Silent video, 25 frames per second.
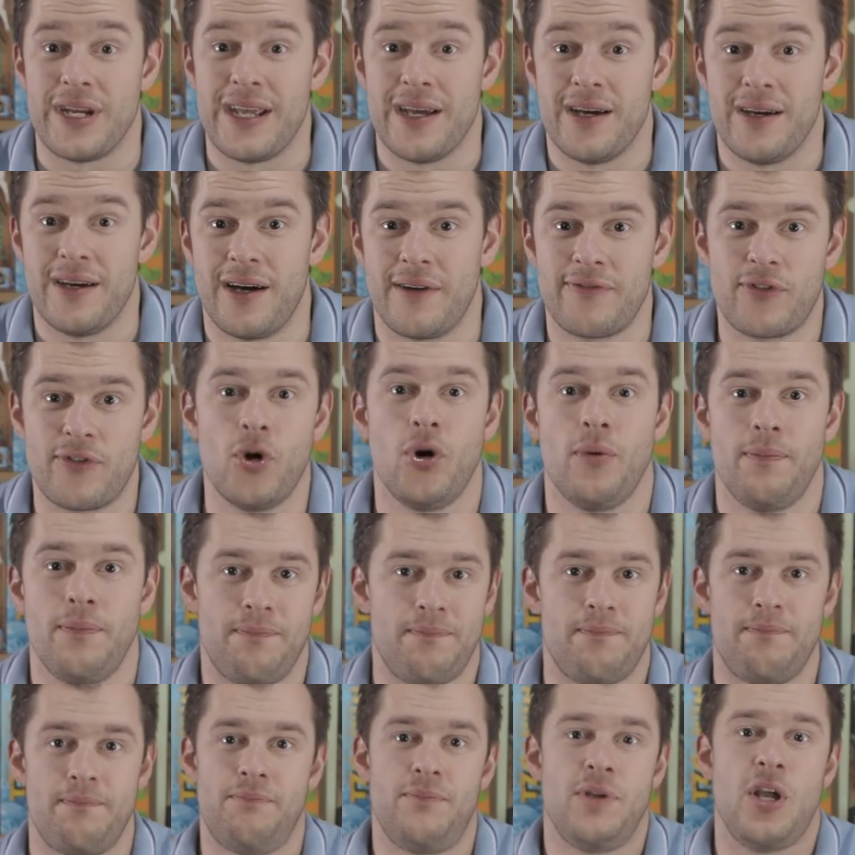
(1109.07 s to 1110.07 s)
I've got,
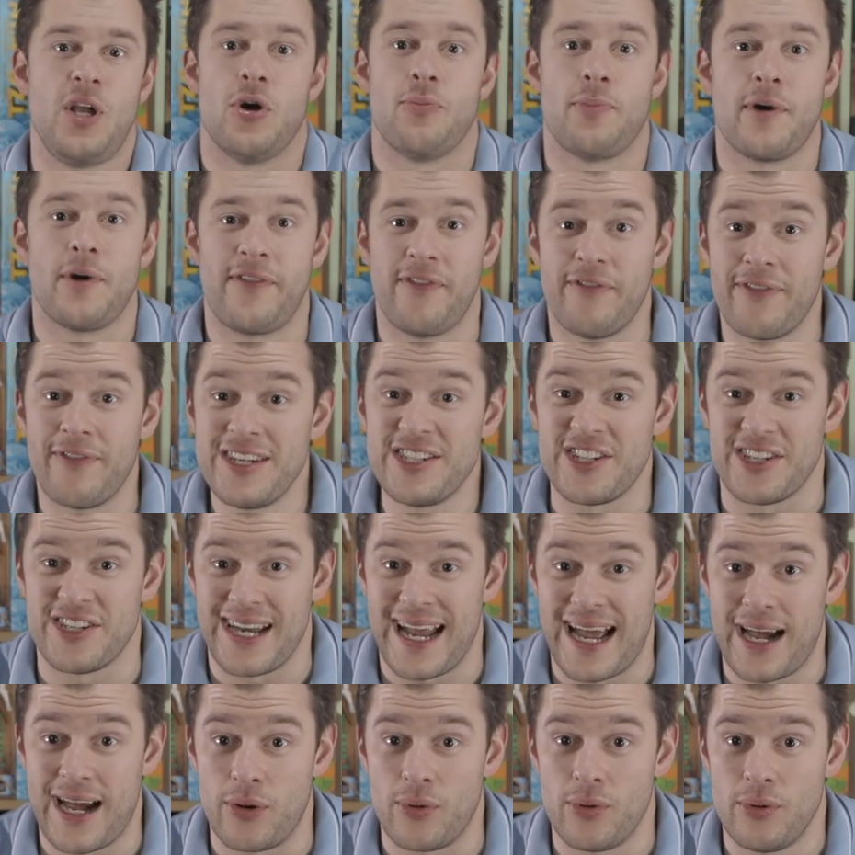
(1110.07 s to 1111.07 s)
you know, perfect vision
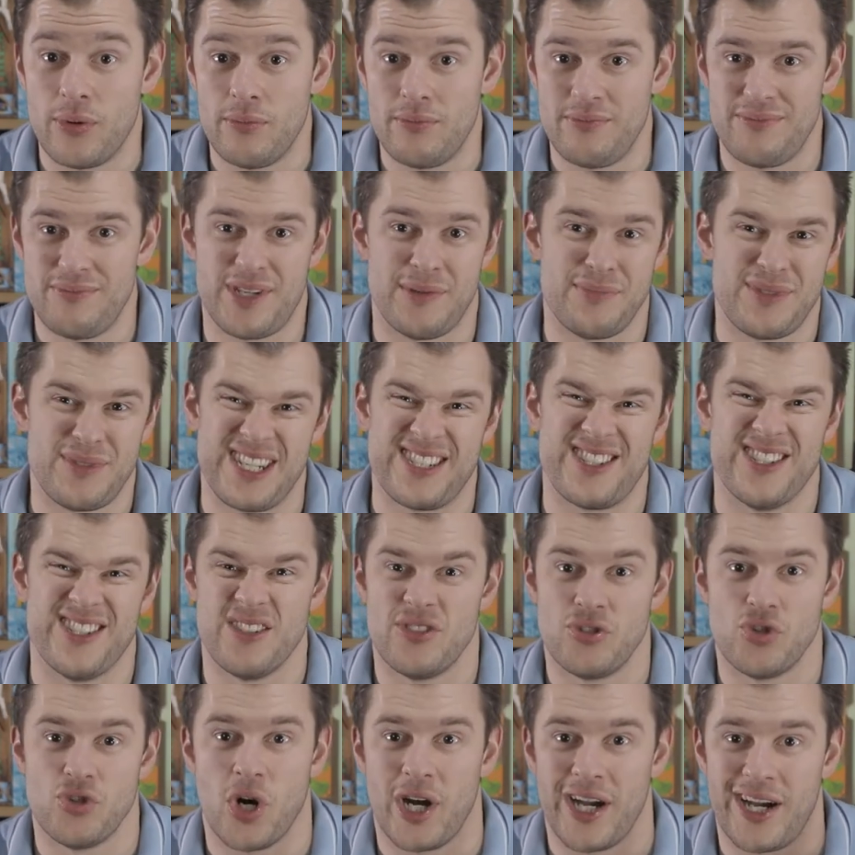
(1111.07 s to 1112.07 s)
now, subject to
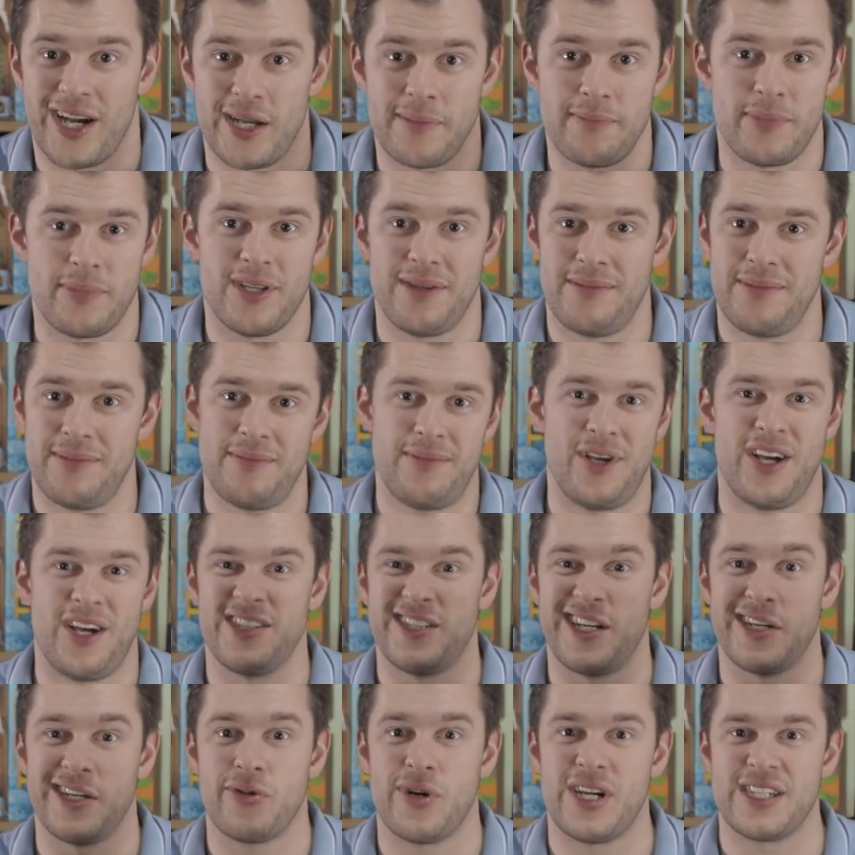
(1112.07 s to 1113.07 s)
dry eye, but I
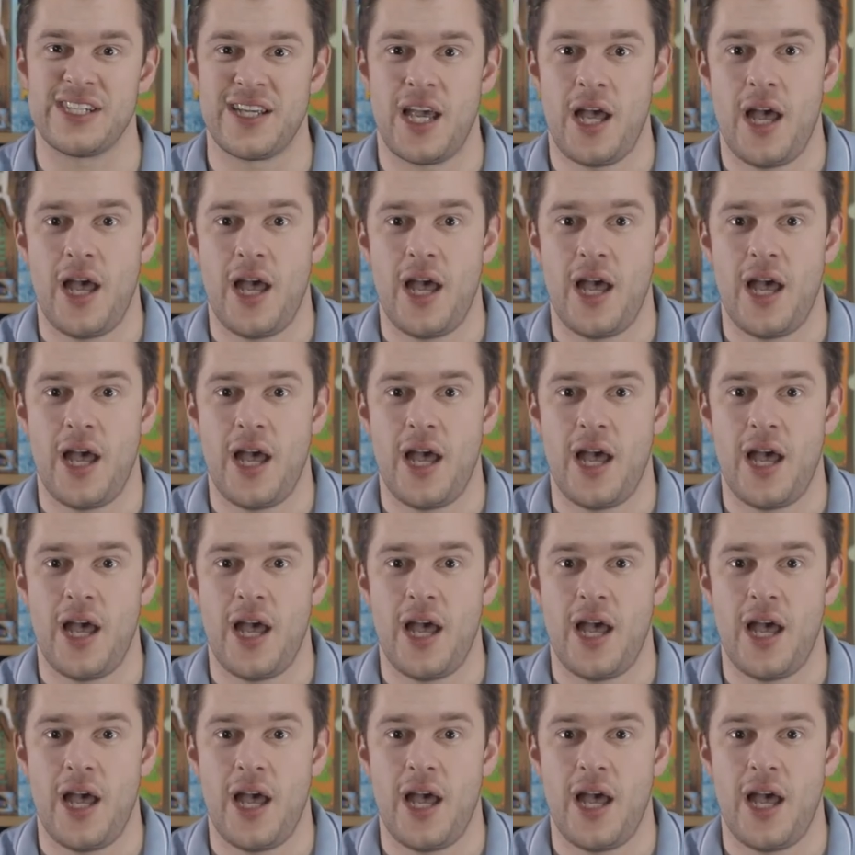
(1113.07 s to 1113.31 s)
digress.